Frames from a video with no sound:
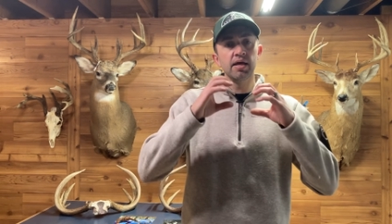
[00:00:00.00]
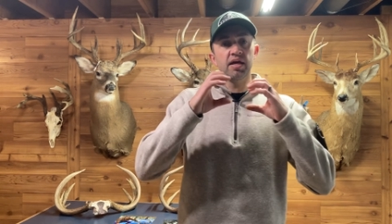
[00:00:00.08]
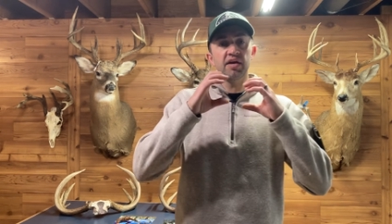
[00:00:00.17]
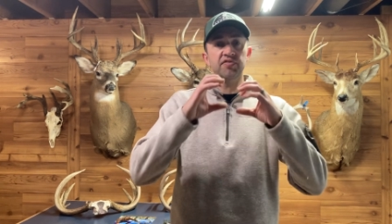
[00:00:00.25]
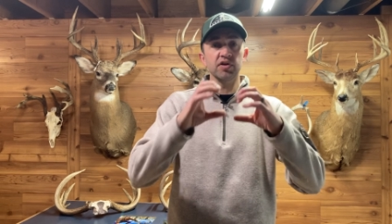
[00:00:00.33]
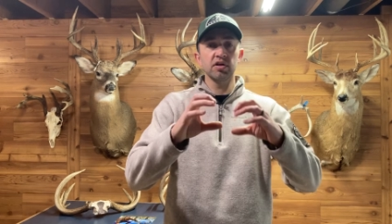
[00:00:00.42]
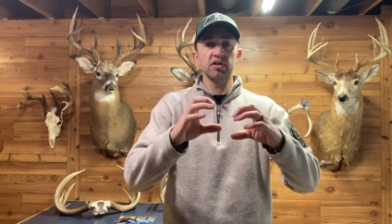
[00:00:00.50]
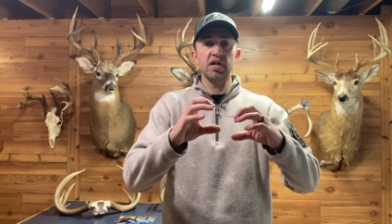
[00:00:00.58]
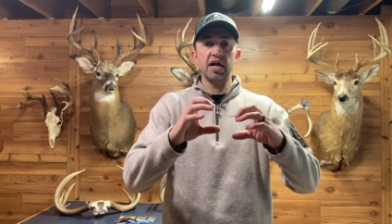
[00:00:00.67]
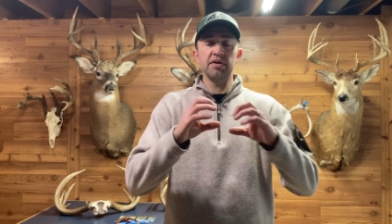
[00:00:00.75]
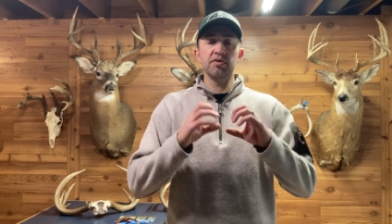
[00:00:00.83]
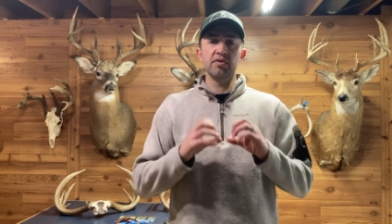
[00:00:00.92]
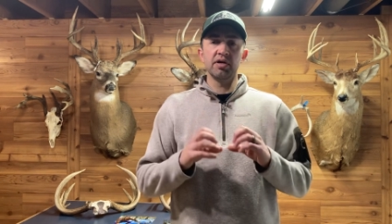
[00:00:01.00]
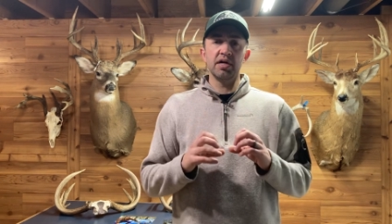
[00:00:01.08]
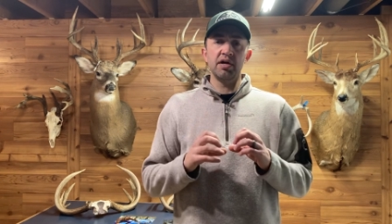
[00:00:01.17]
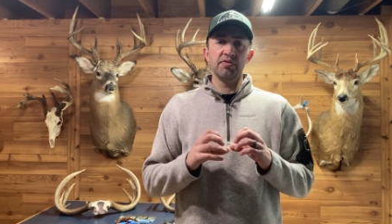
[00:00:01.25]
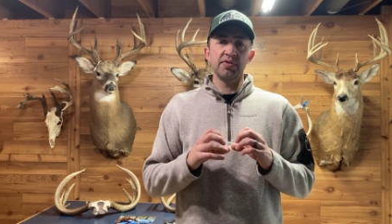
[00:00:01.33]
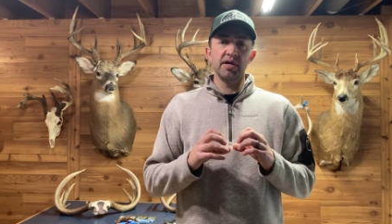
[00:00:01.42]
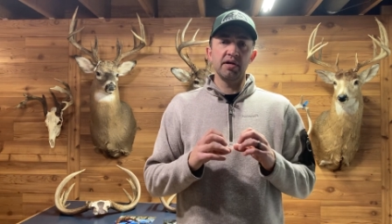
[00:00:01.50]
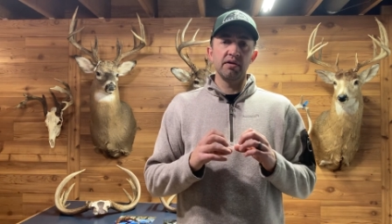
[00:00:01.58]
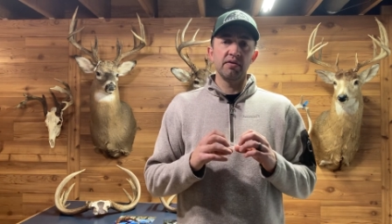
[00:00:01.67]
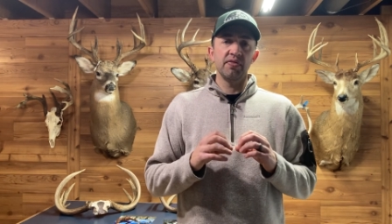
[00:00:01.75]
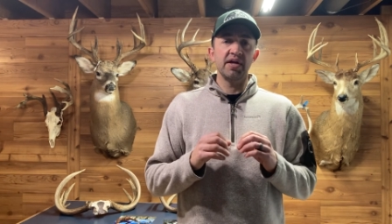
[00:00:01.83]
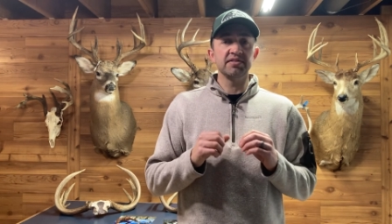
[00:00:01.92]
If you're a landowner out
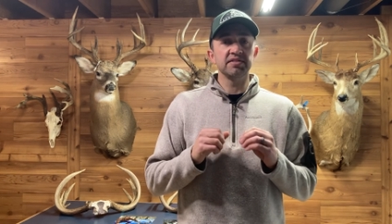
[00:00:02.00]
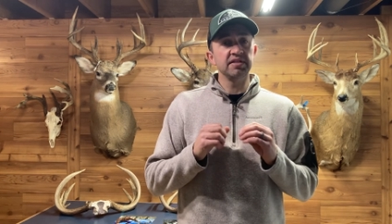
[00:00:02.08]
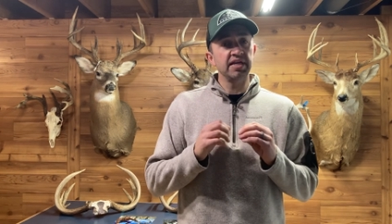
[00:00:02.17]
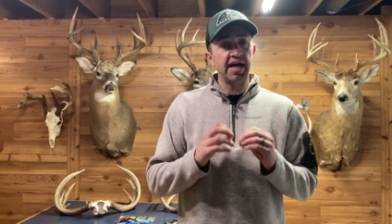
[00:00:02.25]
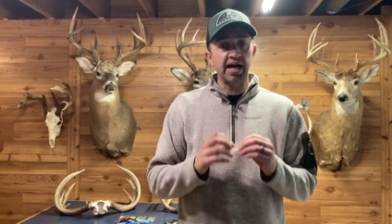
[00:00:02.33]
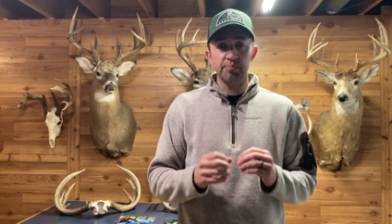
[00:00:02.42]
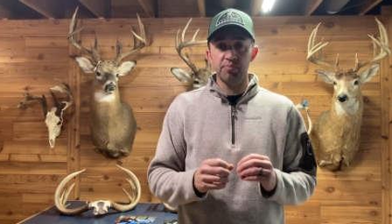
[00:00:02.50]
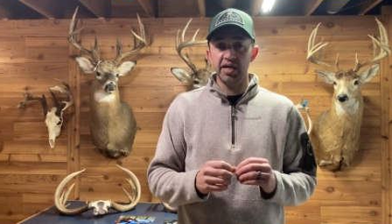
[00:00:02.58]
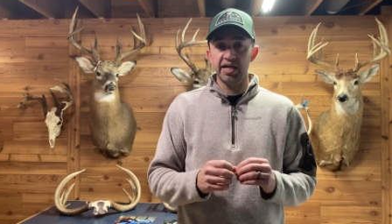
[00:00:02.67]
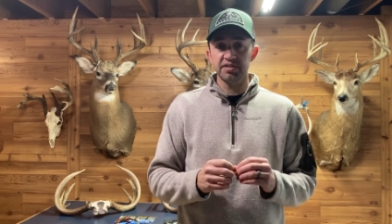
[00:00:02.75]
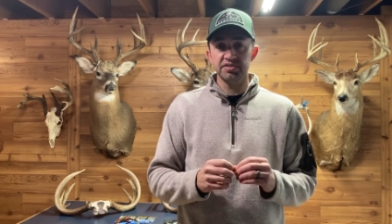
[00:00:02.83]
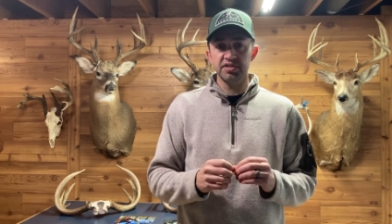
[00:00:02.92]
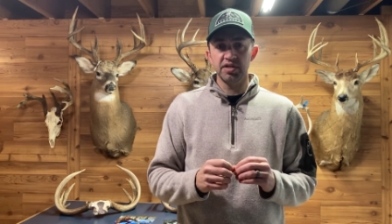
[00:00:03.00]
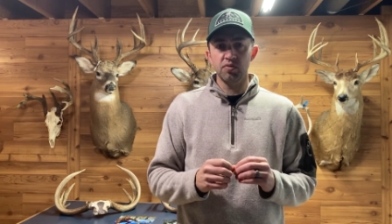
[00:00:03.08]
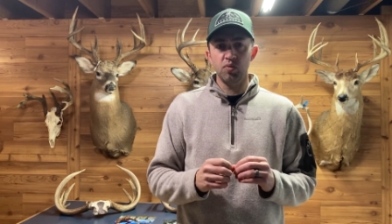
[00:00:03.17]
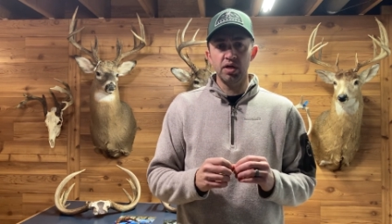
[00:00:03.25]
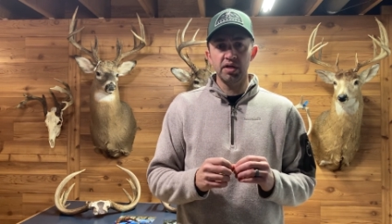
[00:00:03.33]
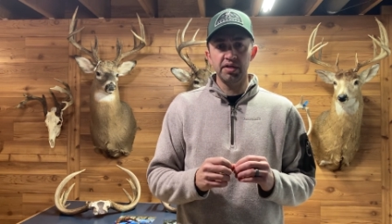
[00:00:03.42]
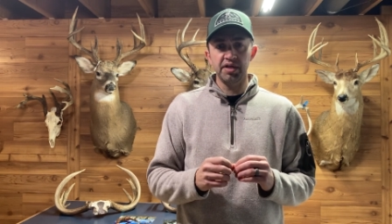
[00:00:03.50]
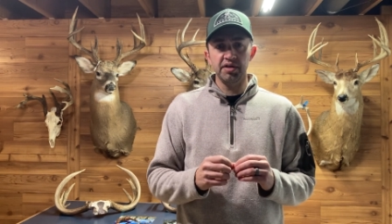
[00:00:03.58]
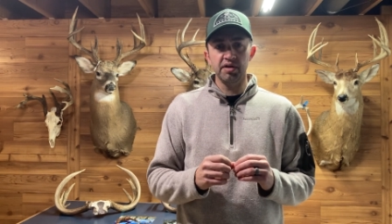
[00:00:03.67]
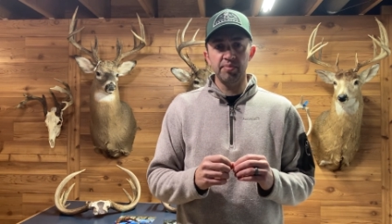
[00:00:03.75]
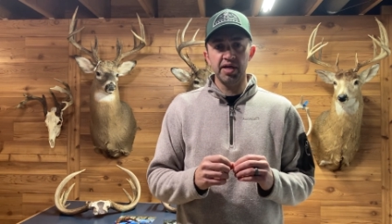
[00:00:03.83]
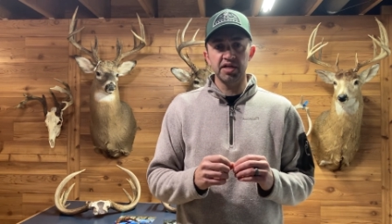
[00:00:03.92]
there that's not practicing quality
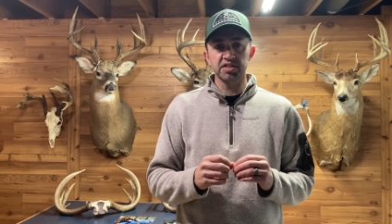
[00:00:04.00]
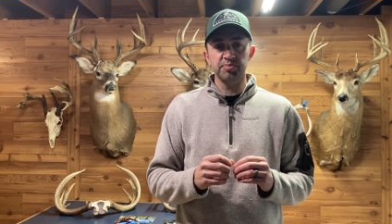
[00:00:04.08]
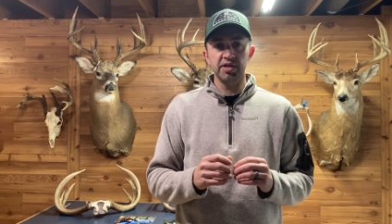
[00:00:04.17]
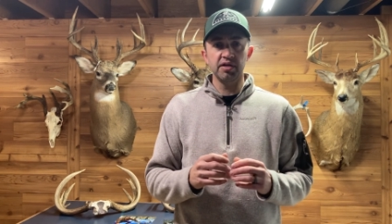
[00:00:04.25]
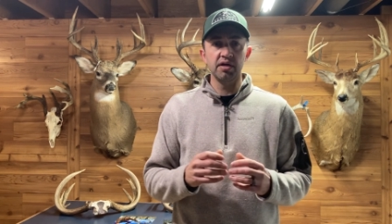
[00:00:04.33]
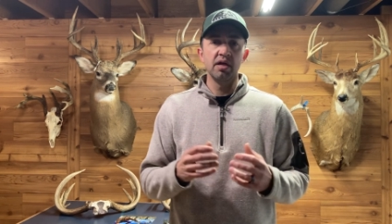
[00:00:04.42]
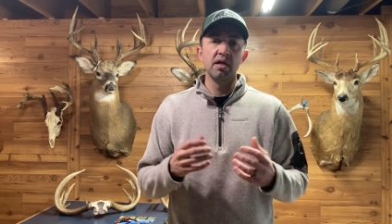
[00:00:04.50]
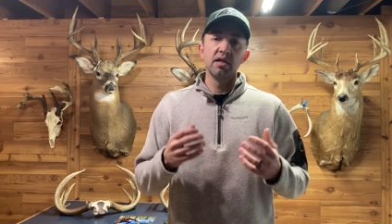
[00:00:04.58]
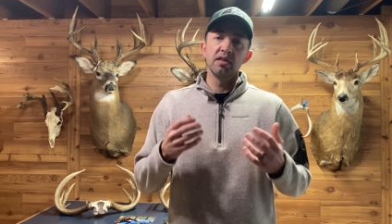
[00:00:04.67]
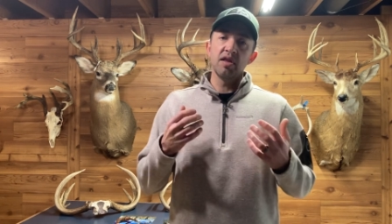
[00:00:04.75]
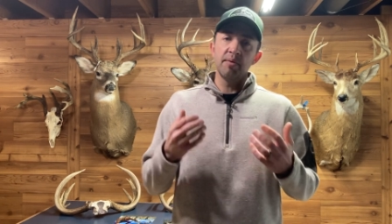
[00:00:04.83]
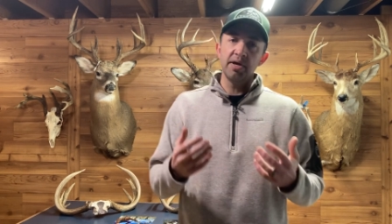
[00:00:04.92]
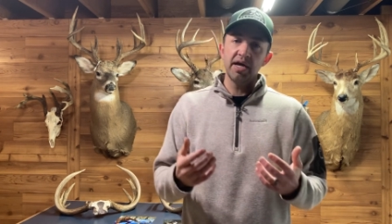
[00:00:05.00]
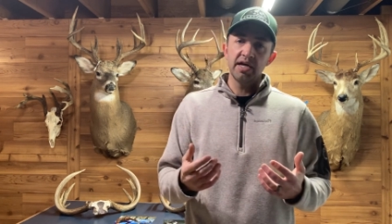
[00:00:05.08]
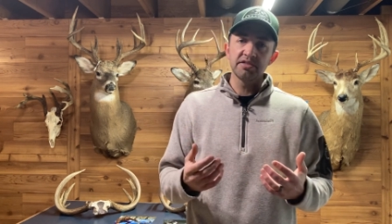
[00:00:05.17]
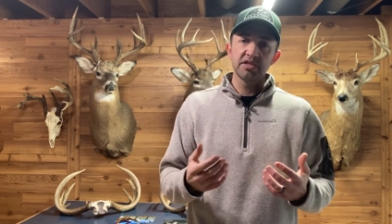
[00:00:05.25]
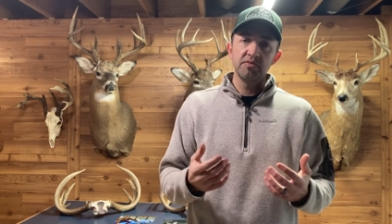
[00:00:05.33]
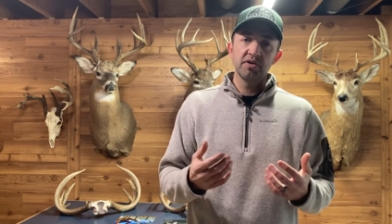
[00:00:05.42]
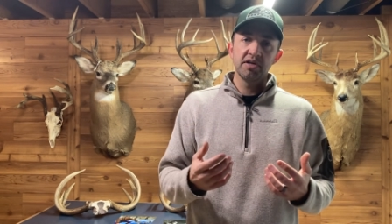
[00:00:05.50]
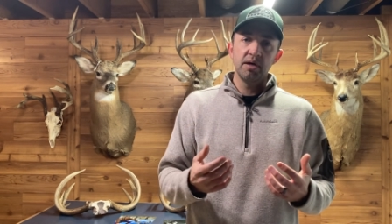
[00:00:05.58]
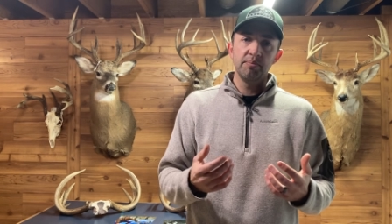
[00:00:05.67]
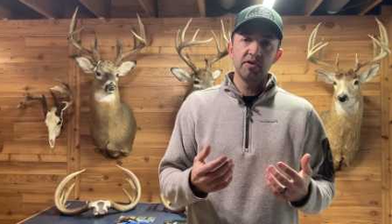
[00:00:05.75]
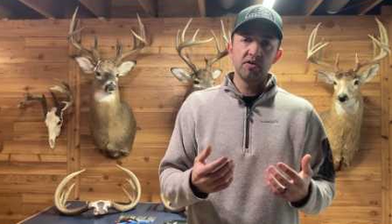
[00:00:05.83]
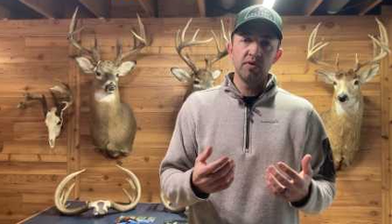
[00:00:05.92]
deer management, let me ask you a
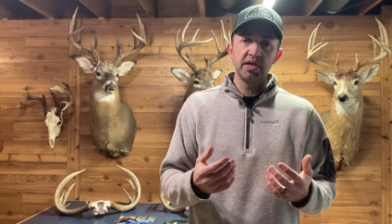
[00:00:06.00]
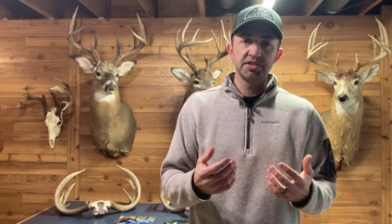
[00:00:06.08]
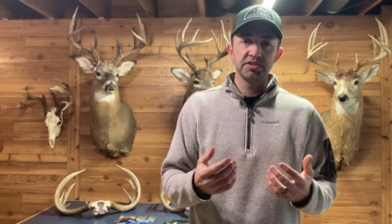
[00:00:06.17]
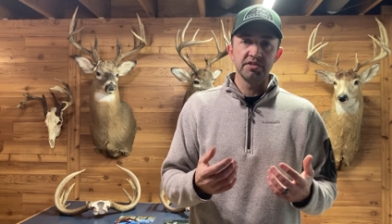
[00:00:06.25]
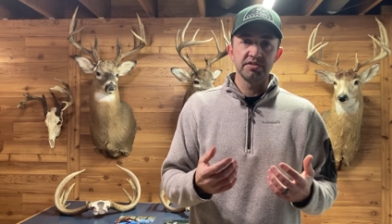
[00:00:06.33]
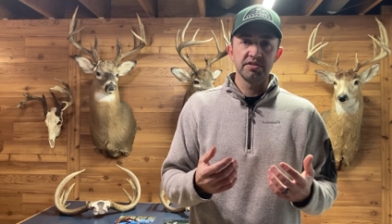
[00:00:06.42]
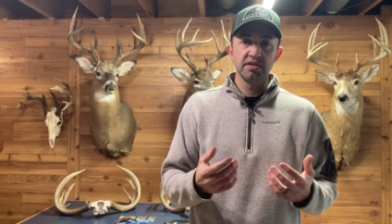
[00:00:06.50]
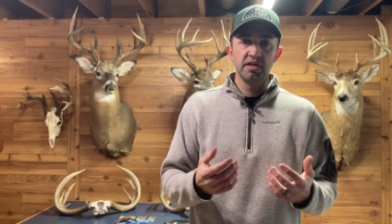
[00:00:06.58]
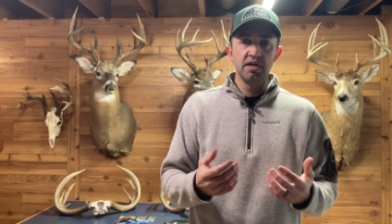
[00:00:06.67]
couple of questions.